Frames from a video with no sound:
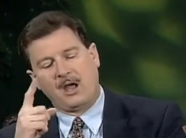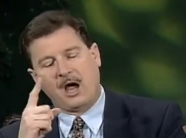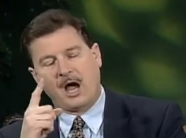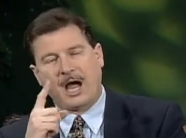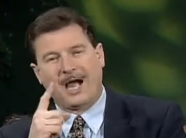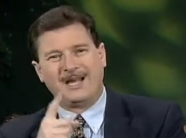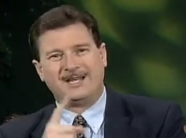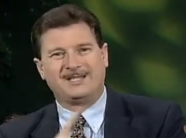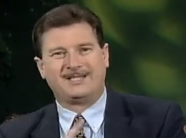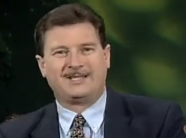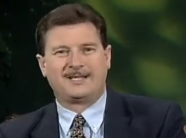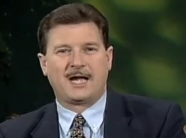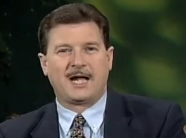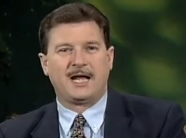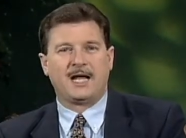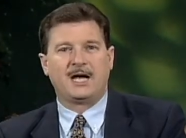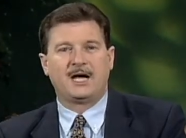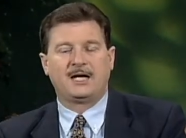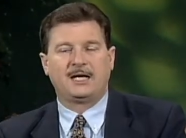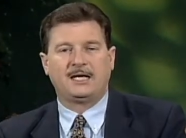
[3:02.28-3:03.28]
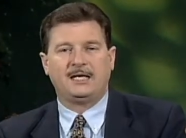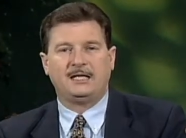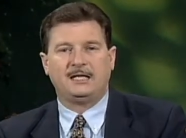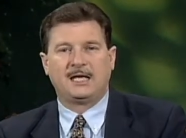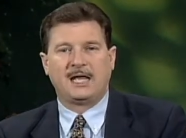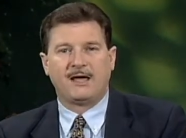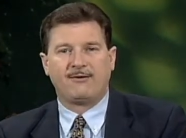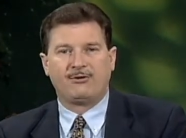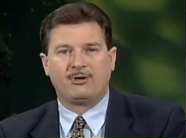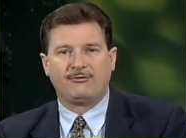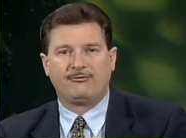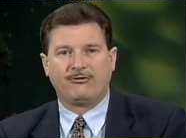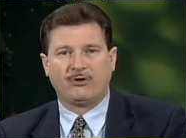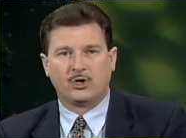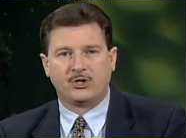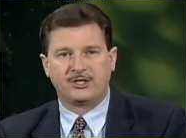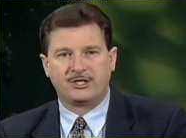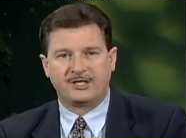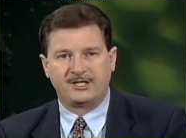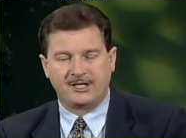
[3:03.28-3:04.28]
Isaiah 11,
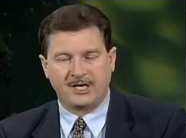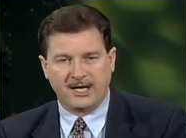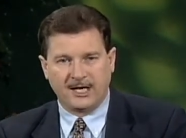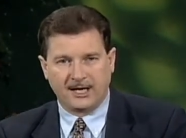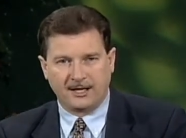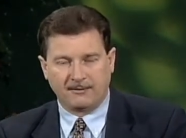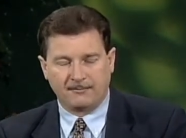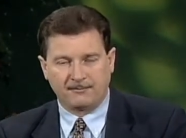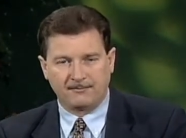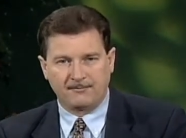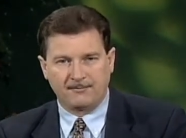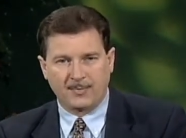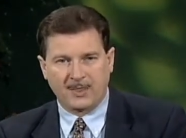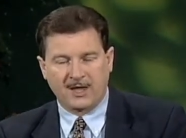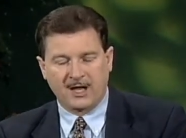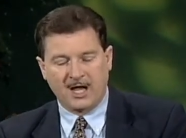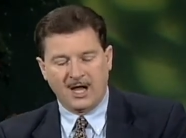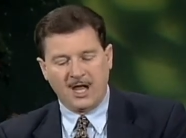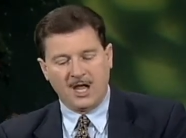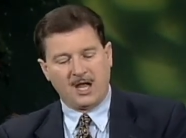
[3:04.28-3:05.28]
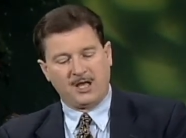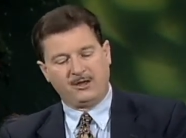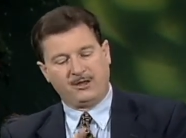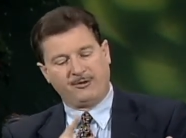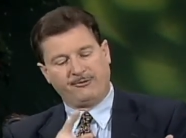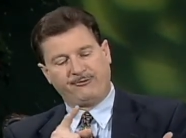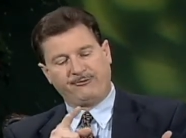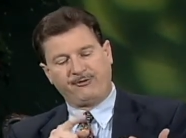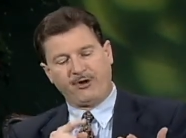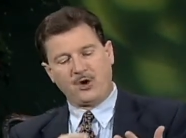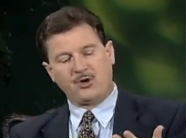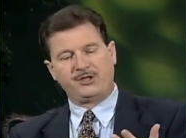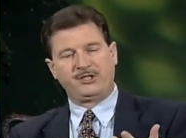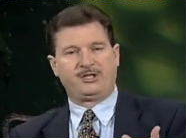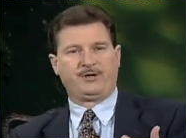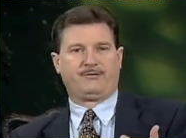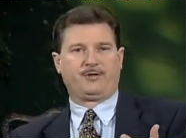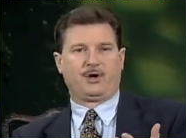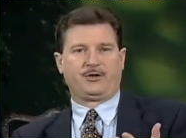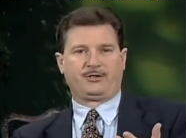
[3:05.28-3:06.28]
verse 10. The first
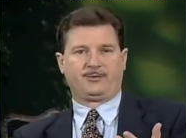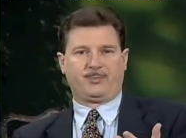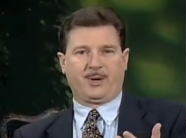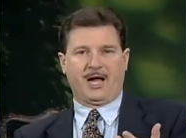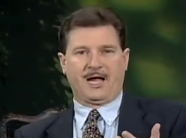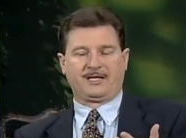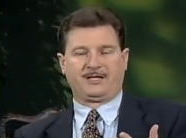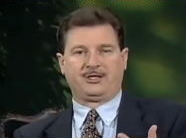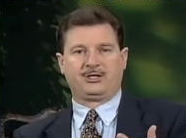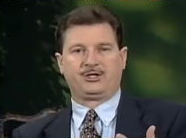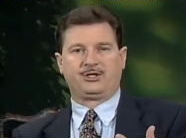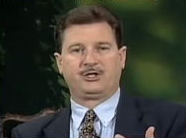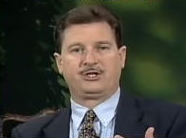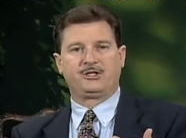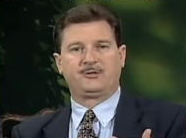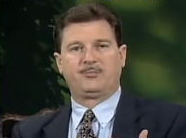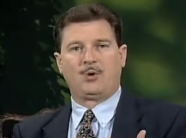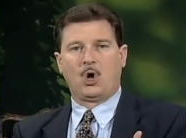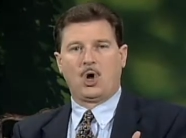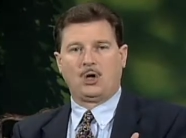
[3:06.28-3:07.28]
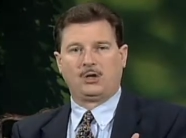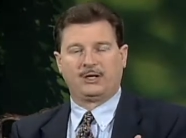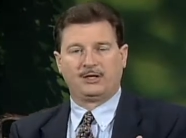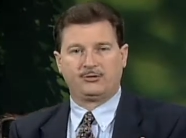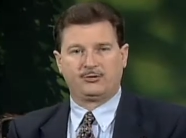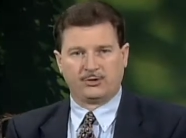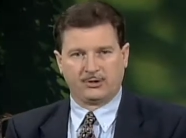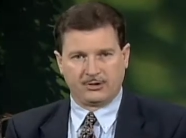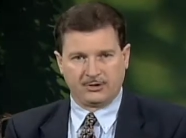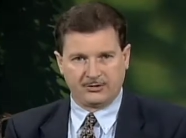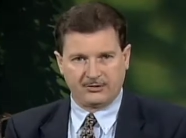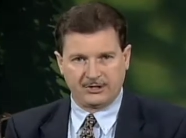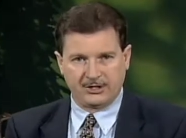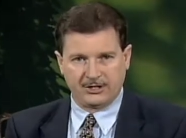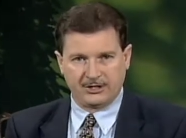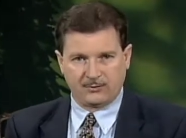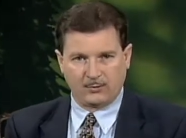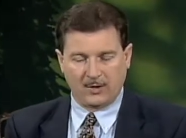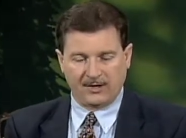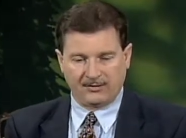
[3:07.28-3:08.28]
of those passages Paul
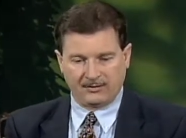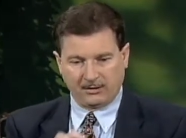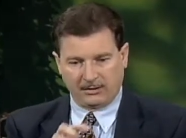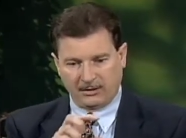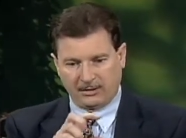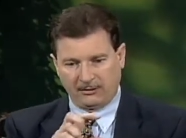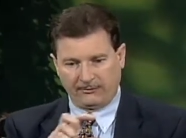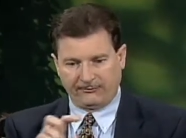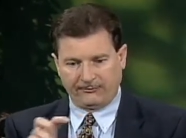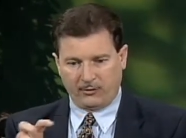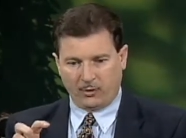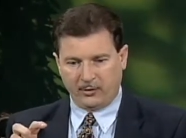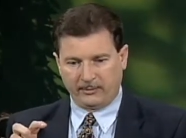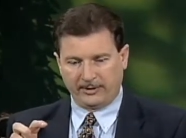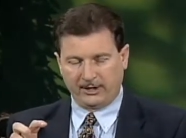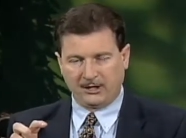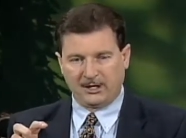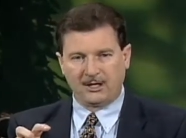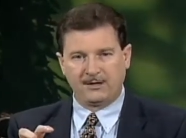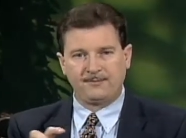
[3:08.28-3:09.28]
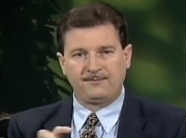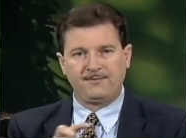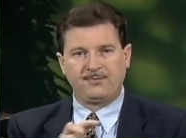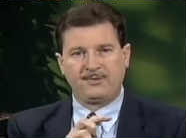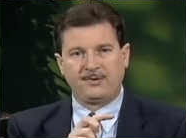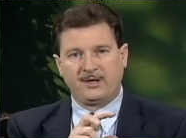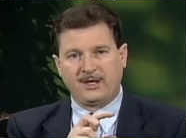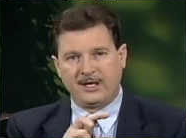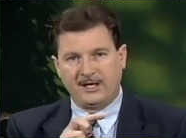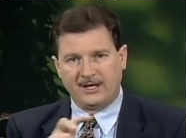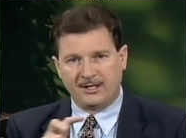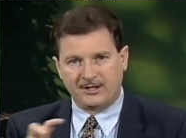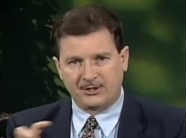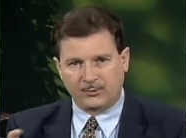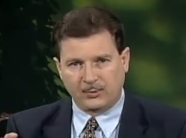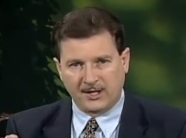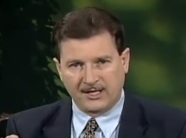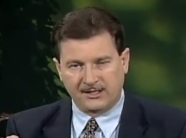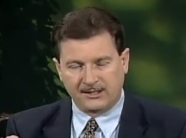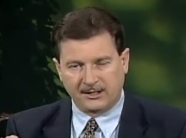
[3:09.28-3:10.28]
introduces with the little formula, it is
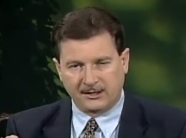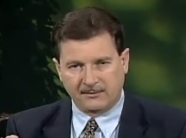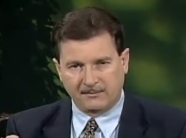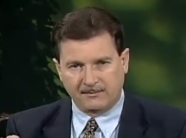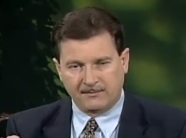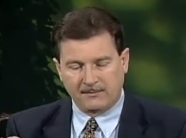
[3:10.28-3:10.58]
written.